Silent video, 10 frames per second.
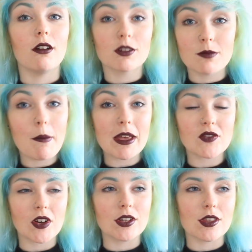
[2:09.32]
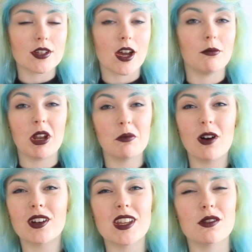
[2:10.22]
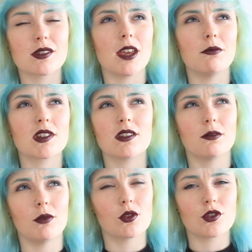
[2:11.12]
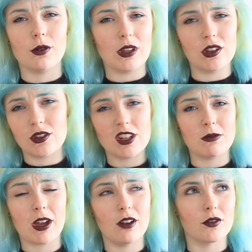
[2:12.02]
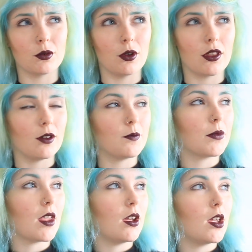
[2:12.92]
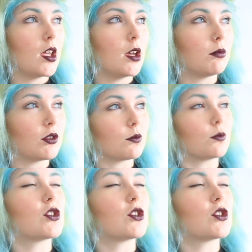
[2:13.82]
was my best friend at the time, and I'm not going to use names because I'm not sure whether she'd be comfortable with it.